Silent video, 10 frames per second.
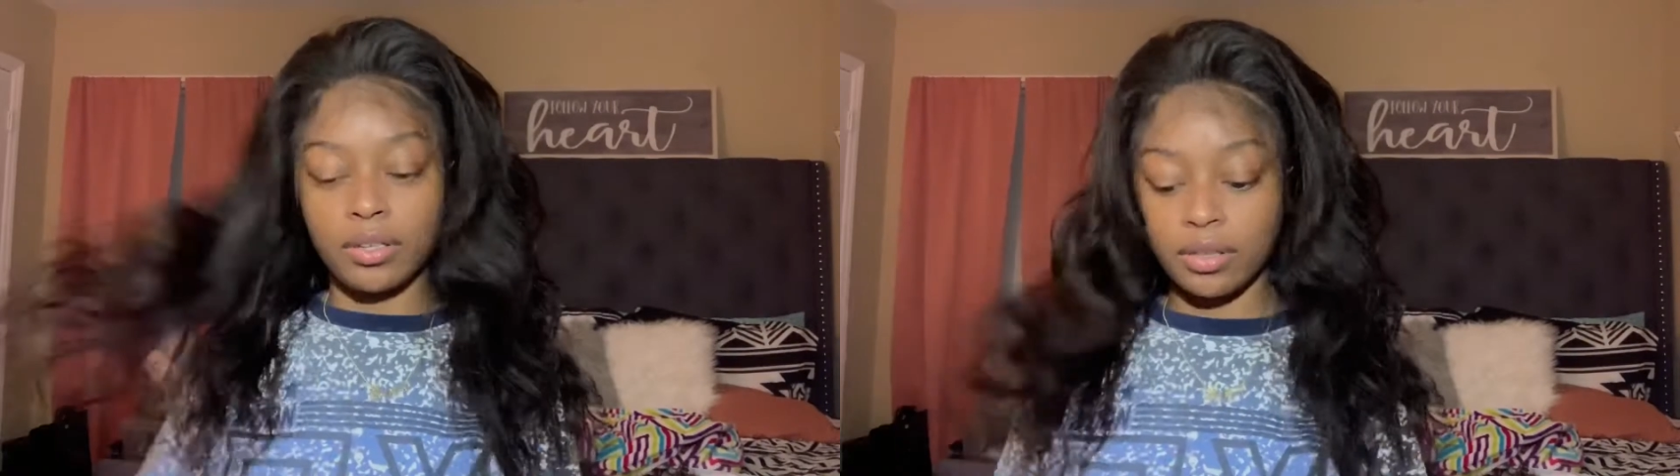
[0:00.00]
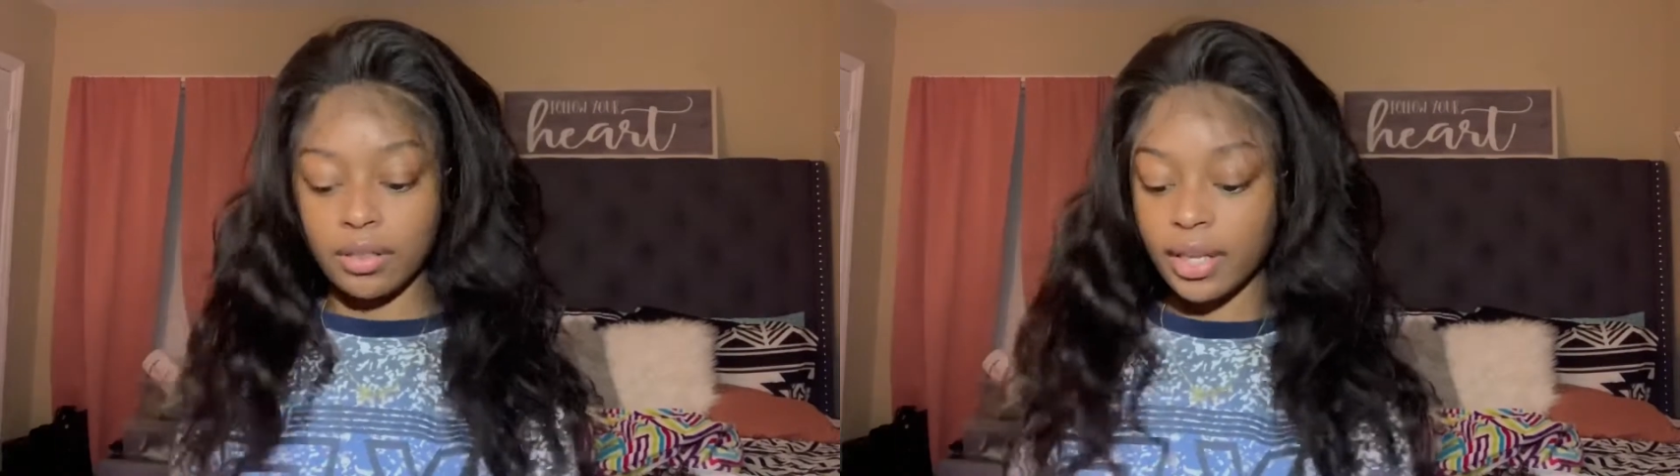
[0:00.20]

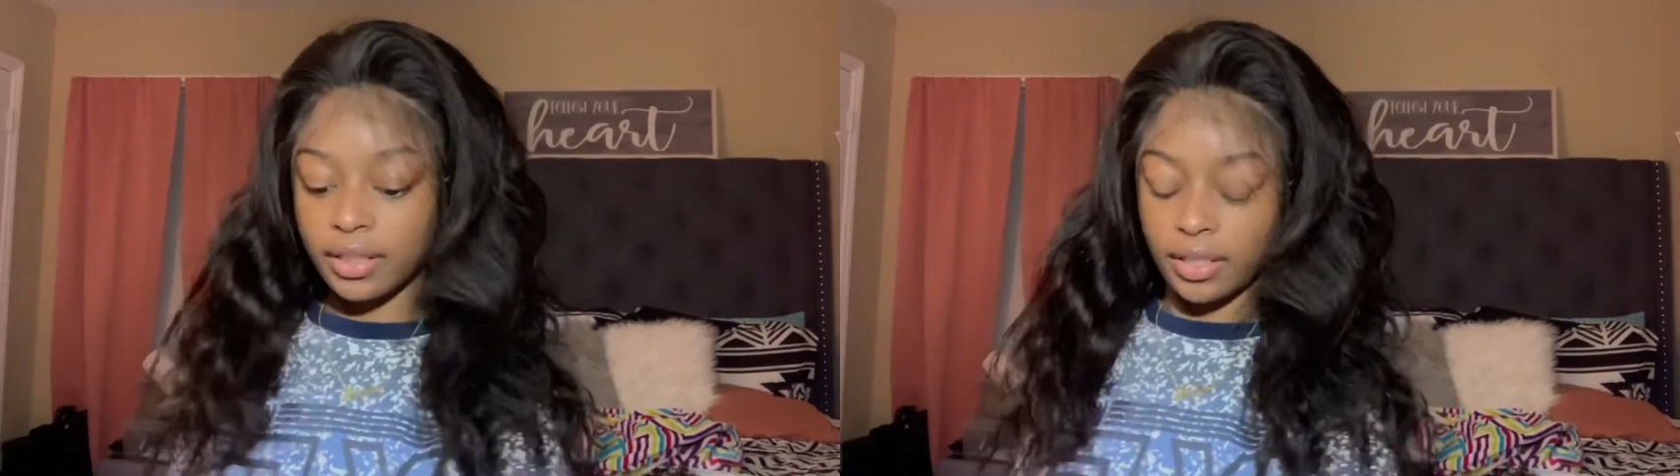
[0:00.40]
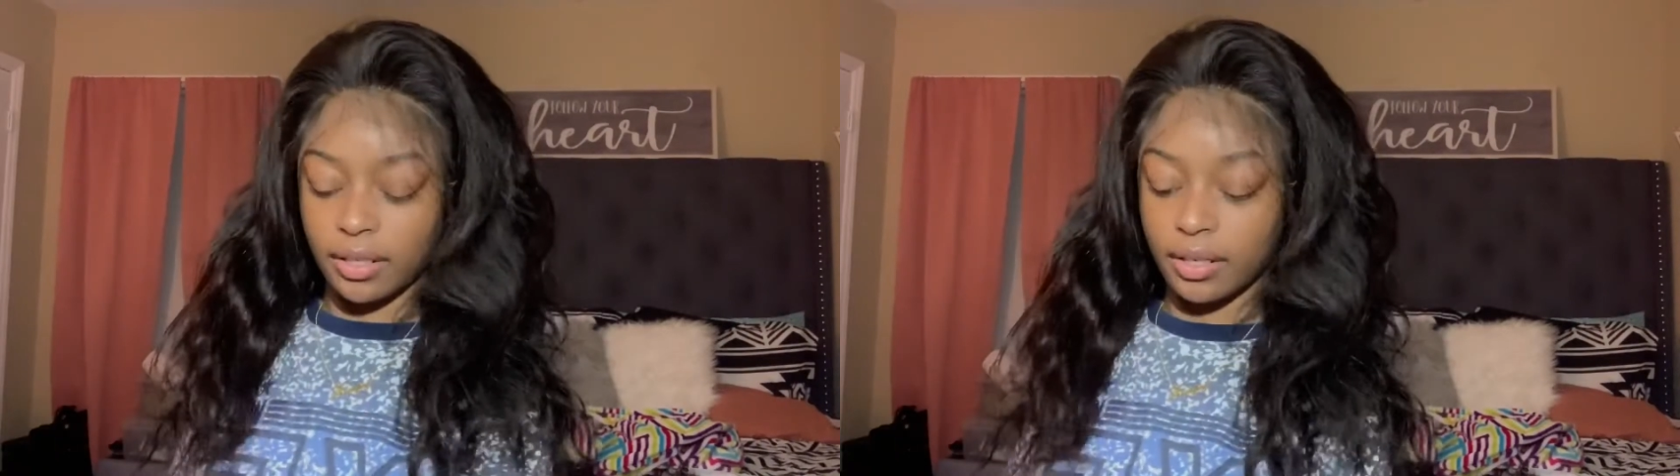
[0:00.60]

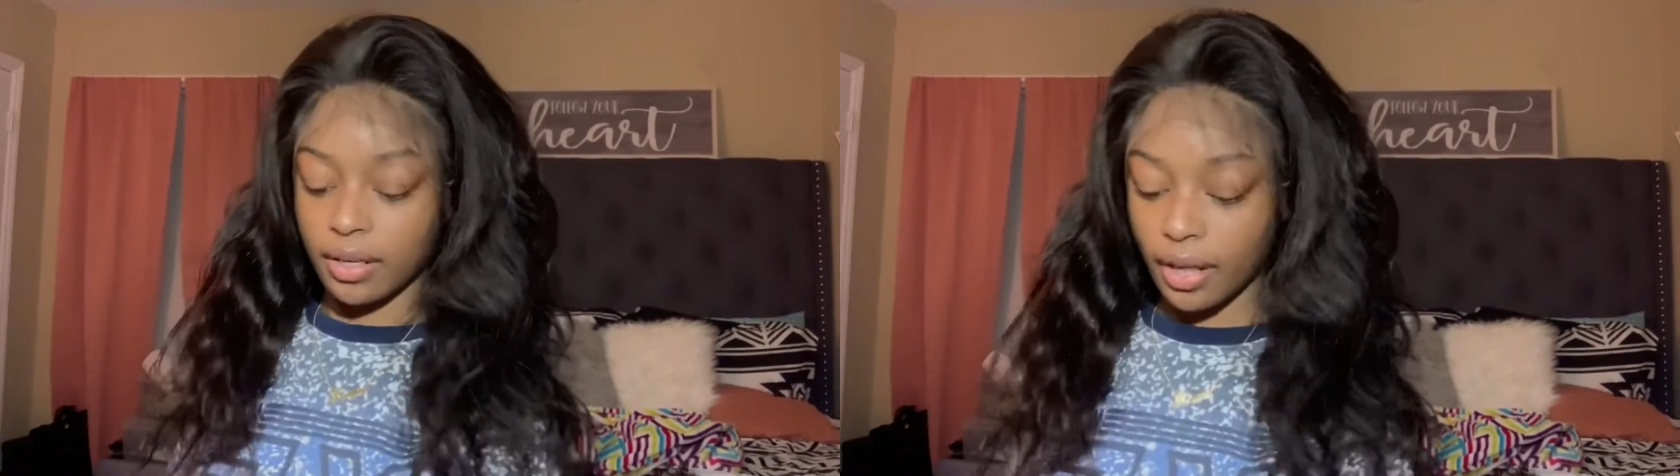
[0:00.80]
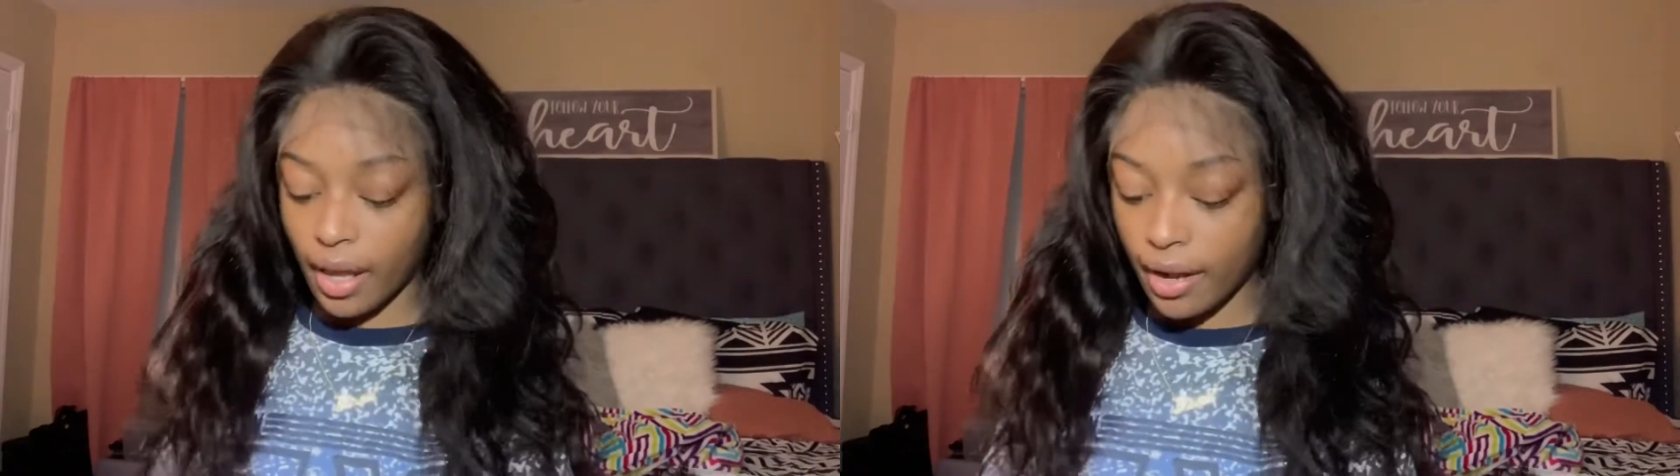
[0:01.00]
Nothing.
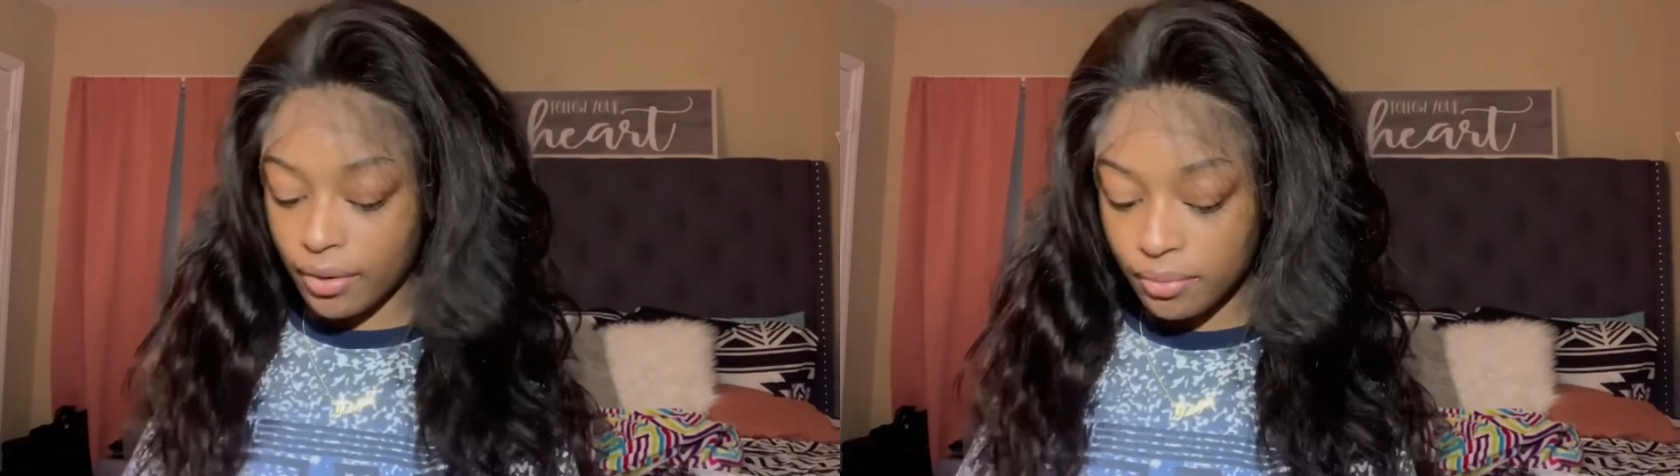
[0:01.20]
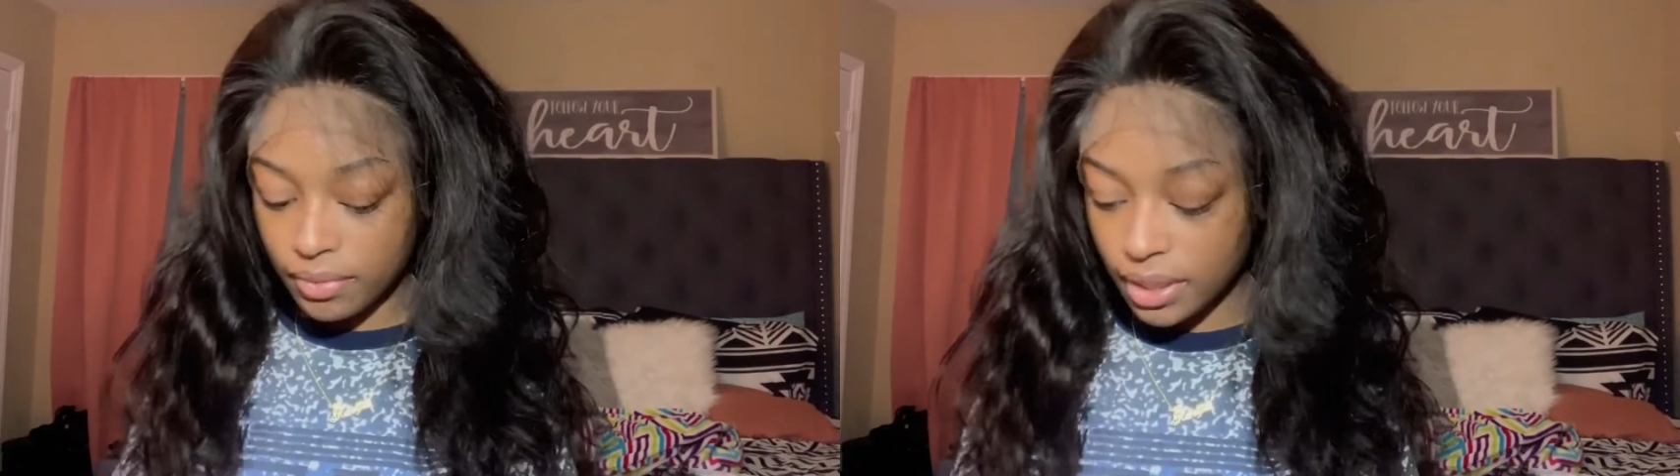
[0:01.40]
I don't